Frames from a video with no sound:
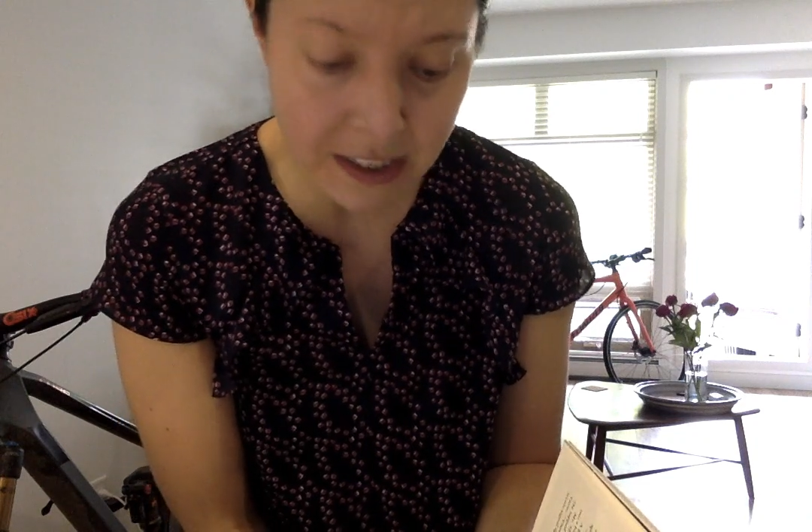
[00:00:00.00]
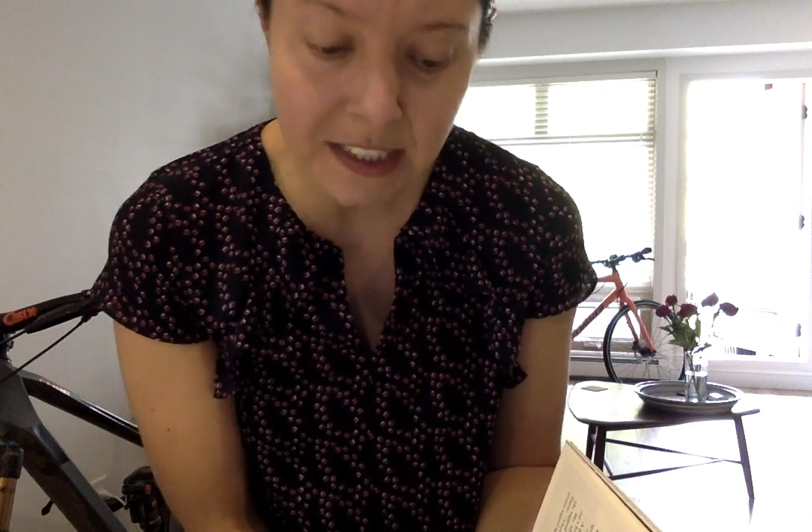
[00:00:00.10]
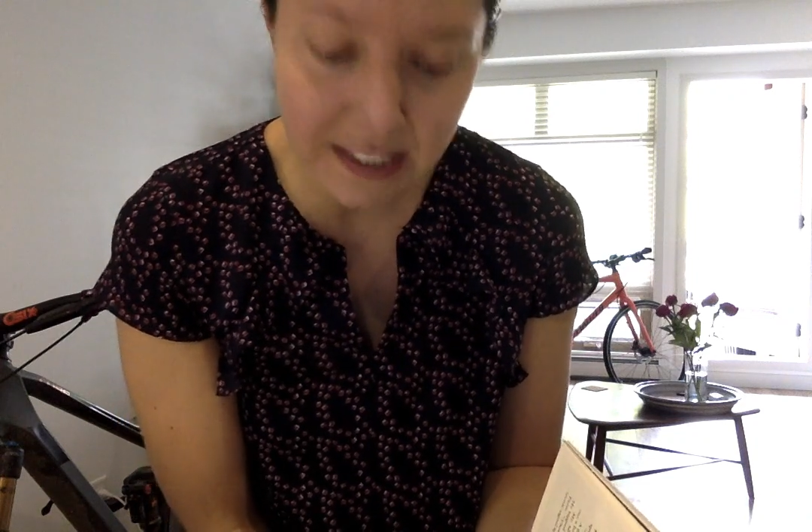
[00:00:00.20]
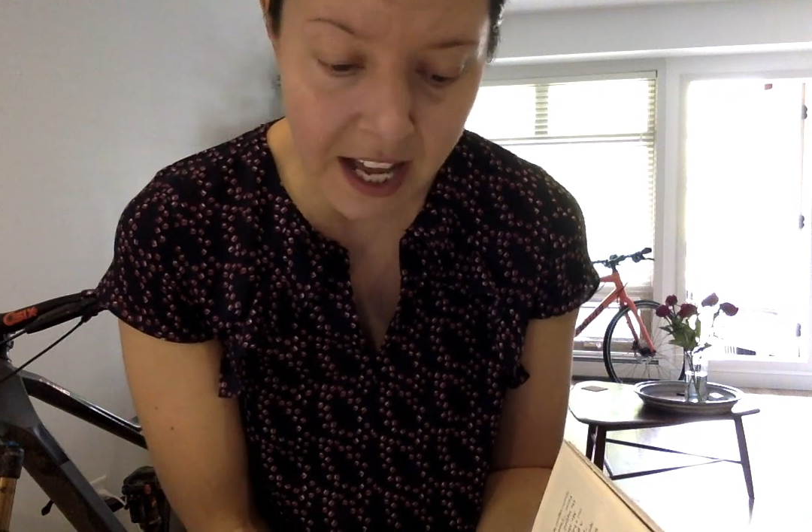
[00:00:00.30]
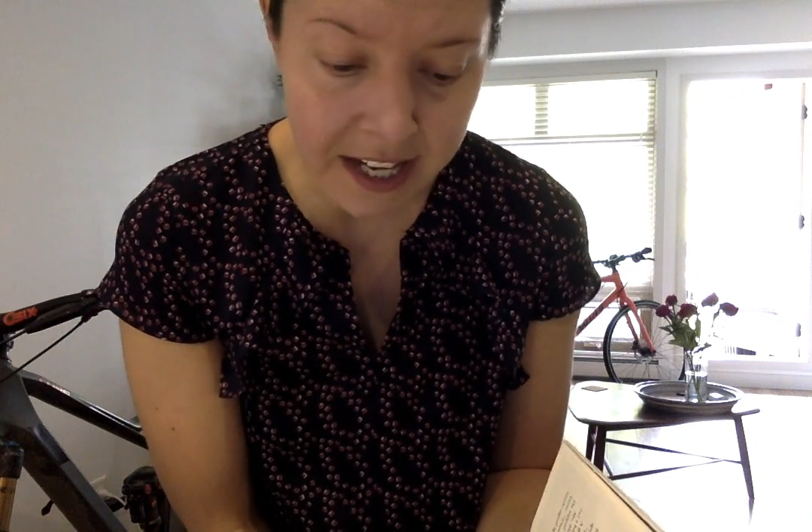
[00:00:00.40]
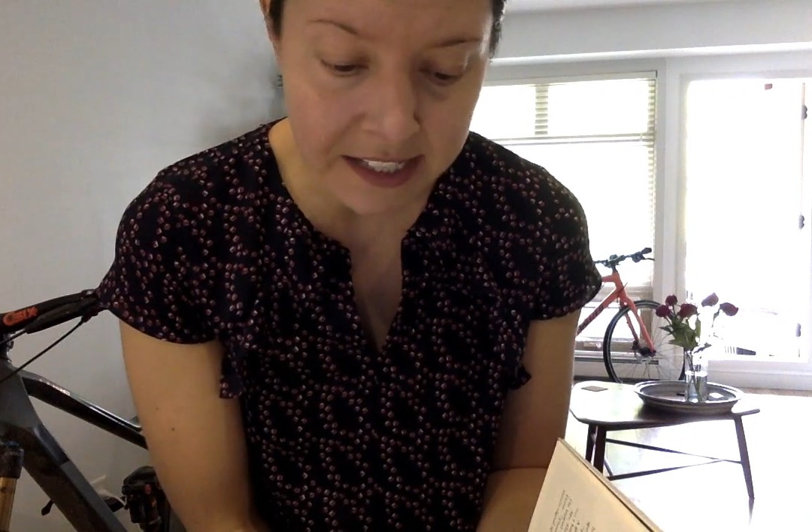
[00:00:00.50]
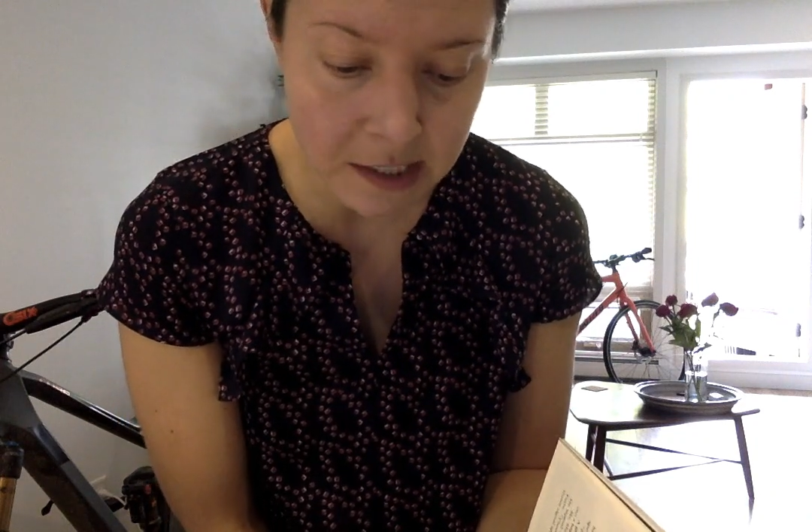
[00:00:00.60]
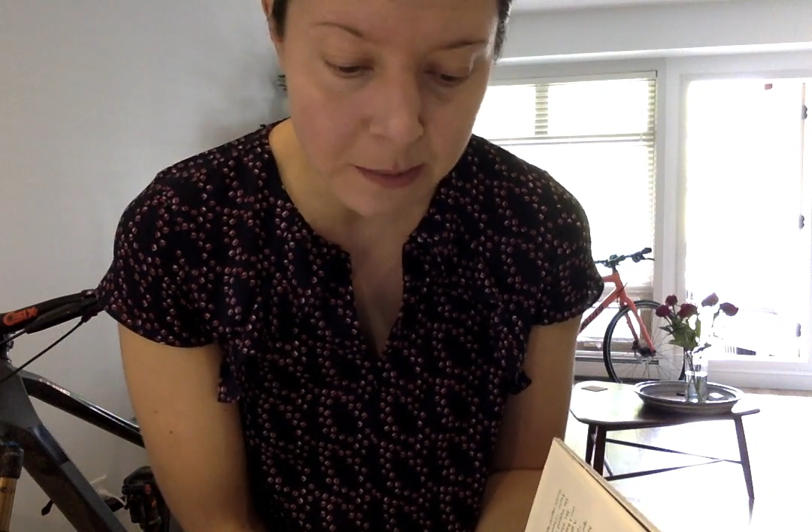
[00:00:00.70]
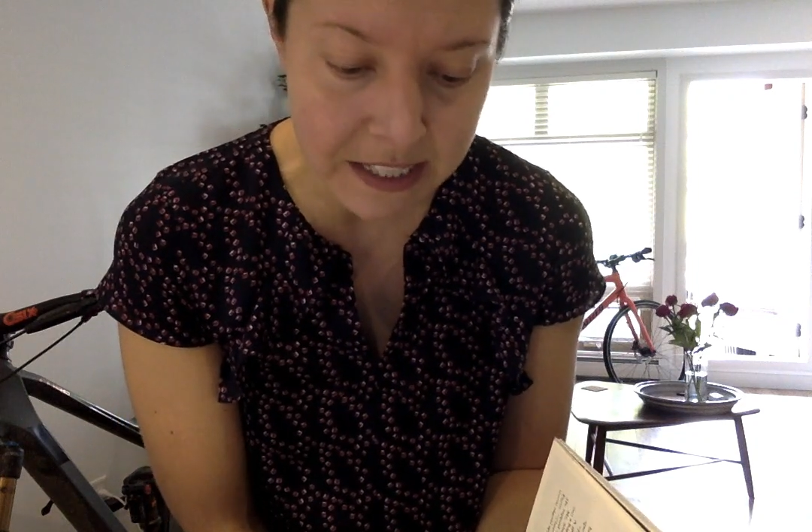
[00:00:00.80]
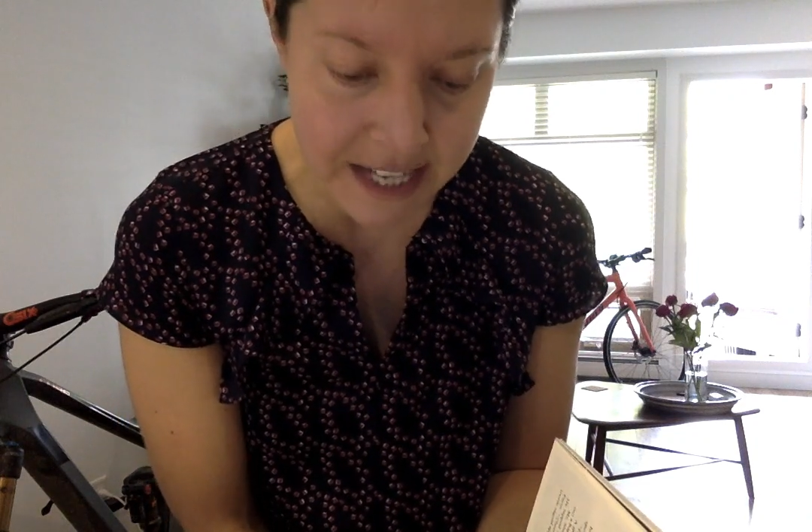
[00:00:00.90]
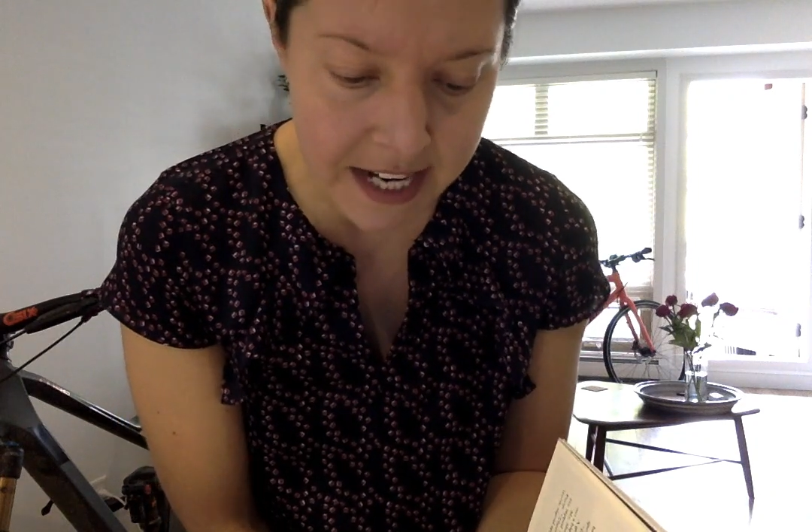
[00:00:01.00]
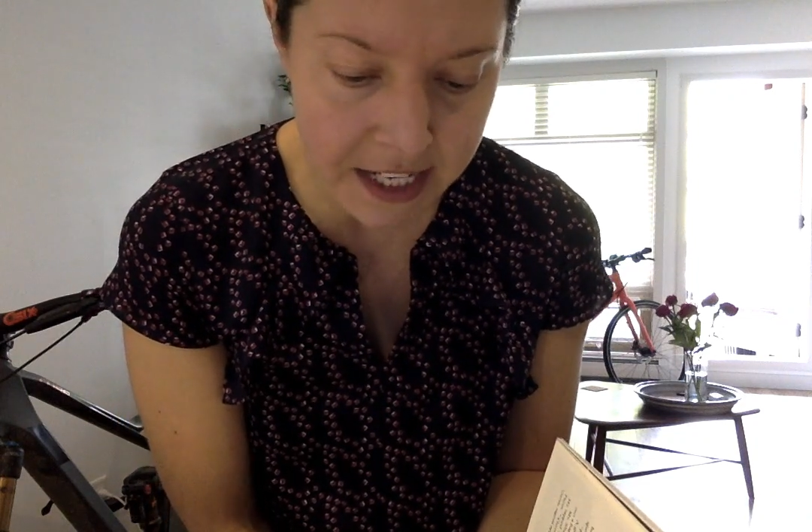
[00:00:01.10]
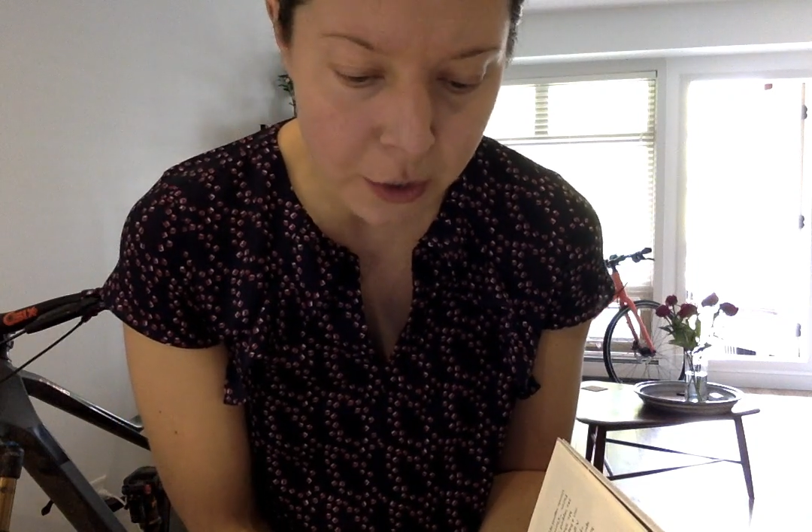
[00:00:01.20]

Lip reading: designed to be taking